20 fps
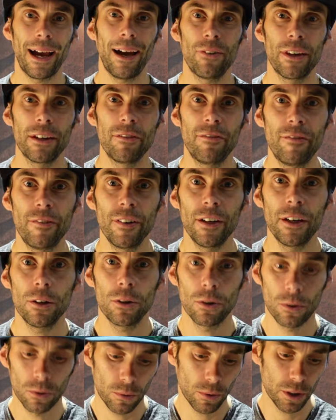how they
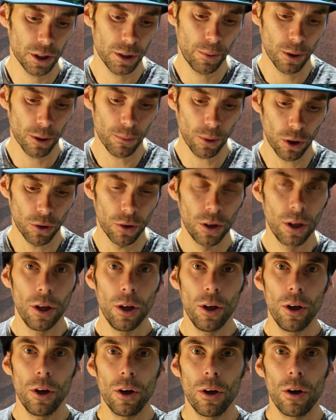feel when you put them on.
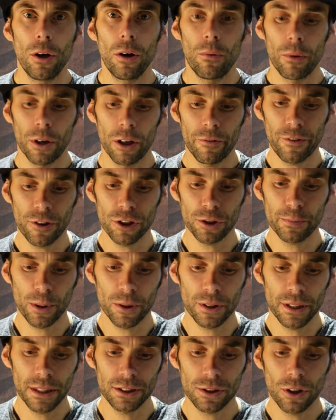When I first
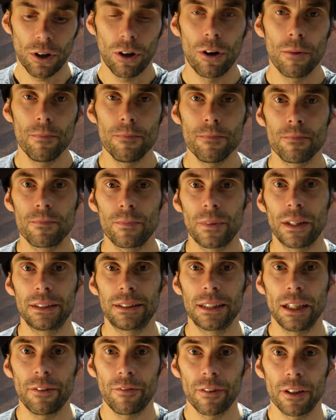put these on, they
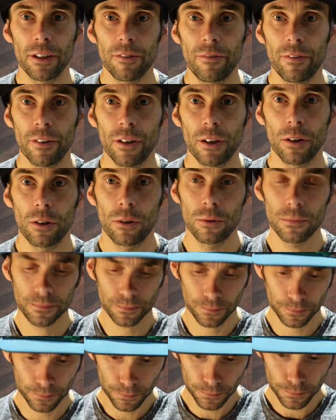definitely feel
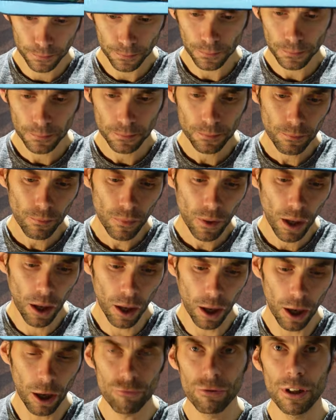
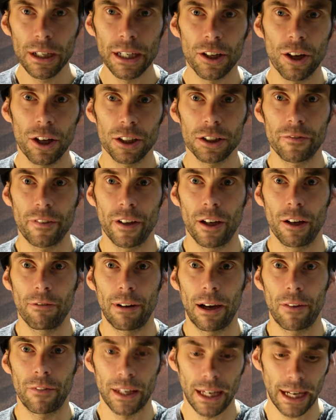uh, really nice fit
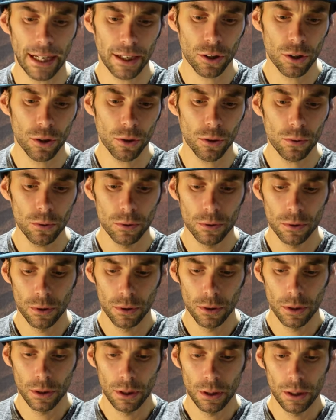around the ankle.
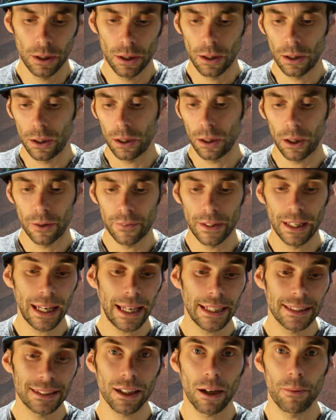Uh, they
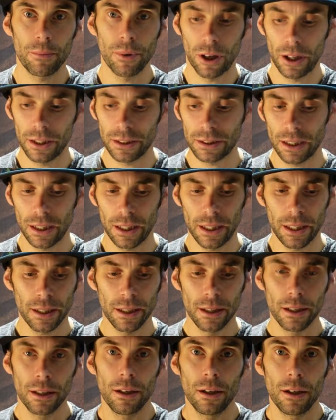lace up
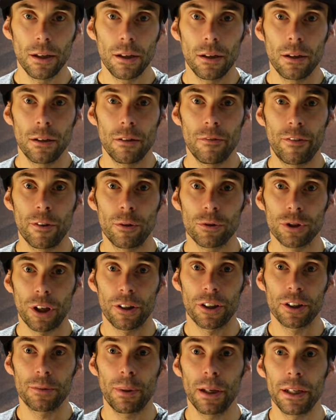nicely. Feels
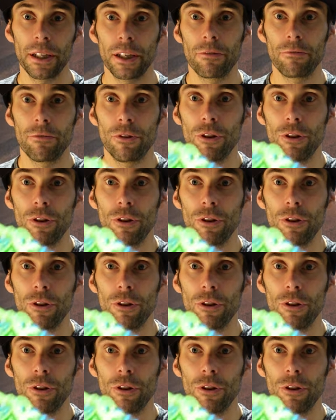like there's plenty of